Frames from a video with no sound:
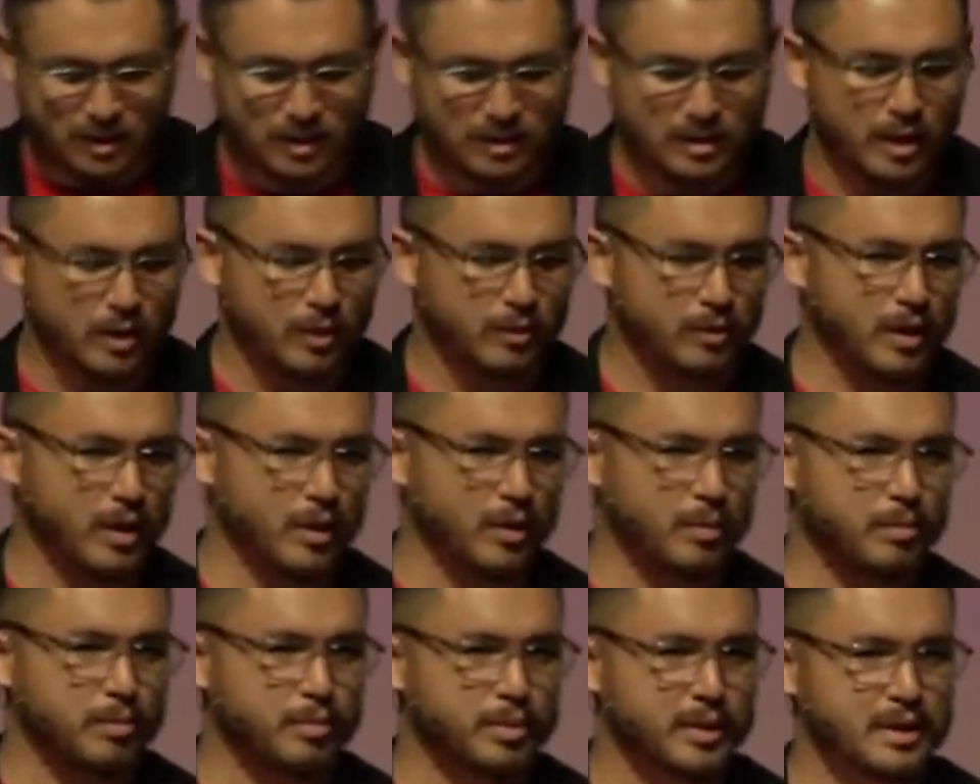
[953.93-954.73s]
and they
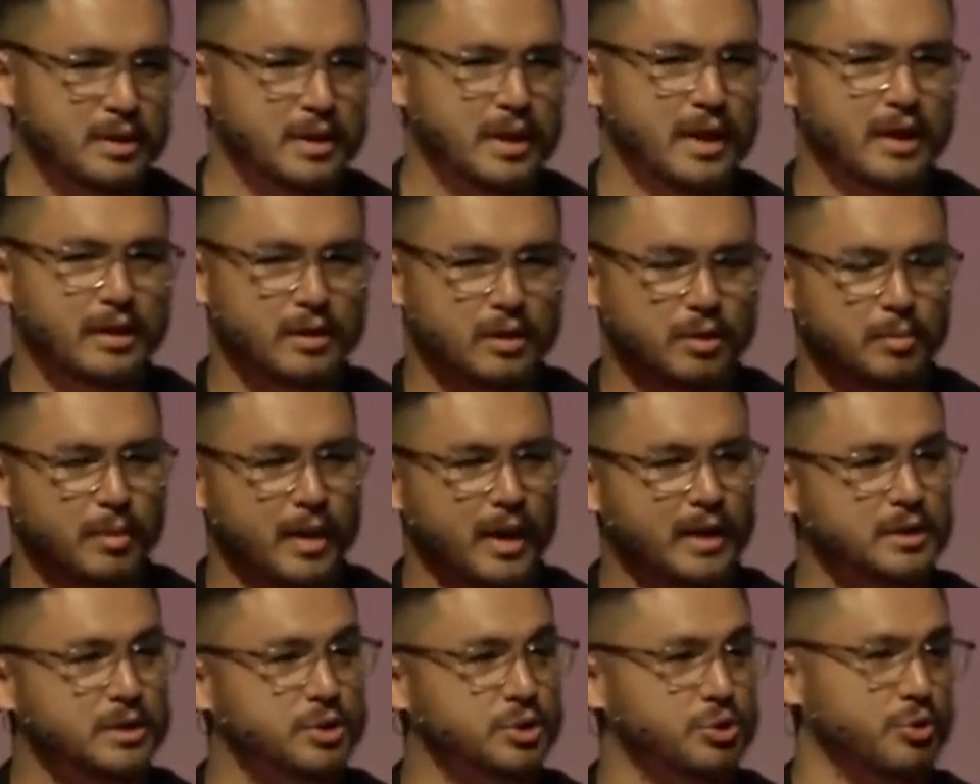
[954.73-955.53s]
were put together
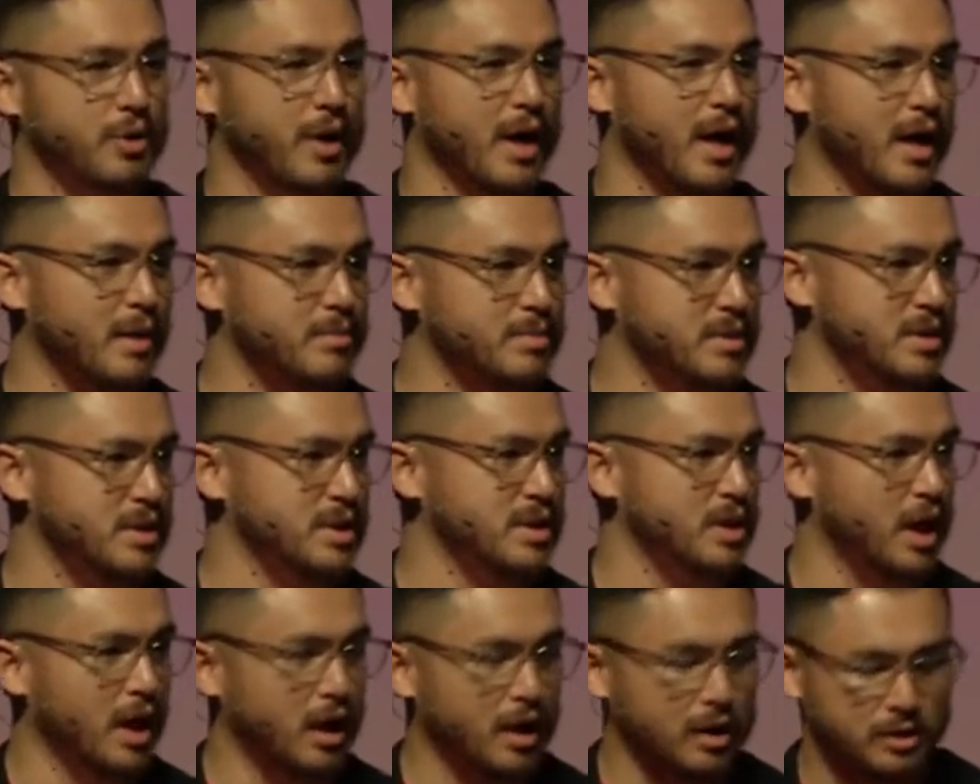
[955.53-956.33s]
by scribes and
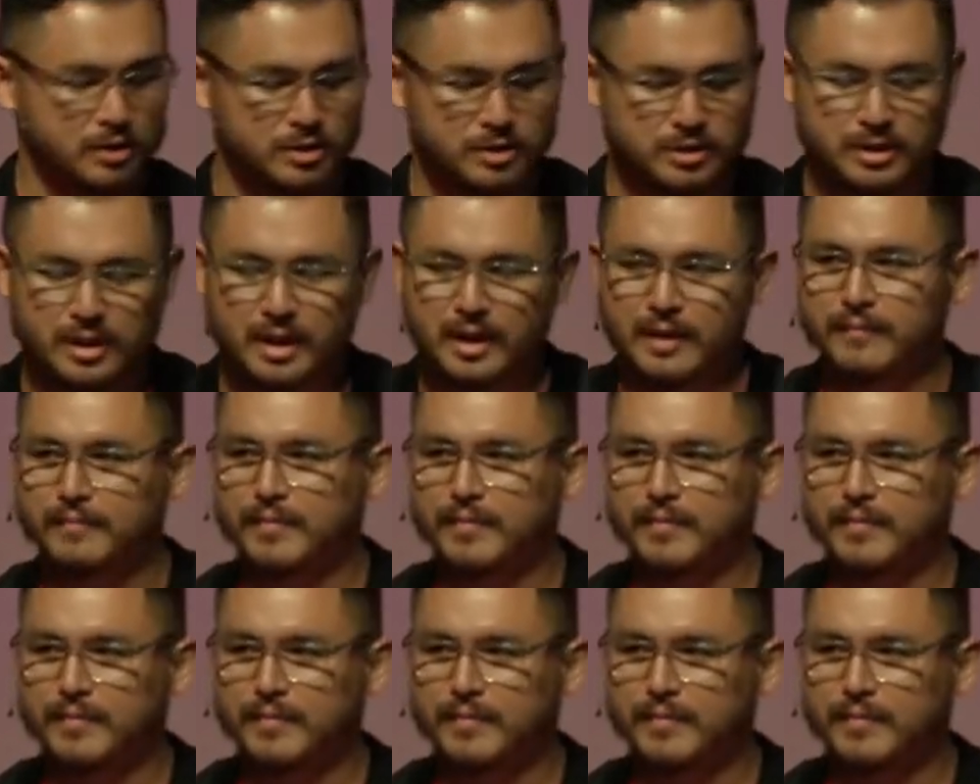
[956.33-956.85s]
scholars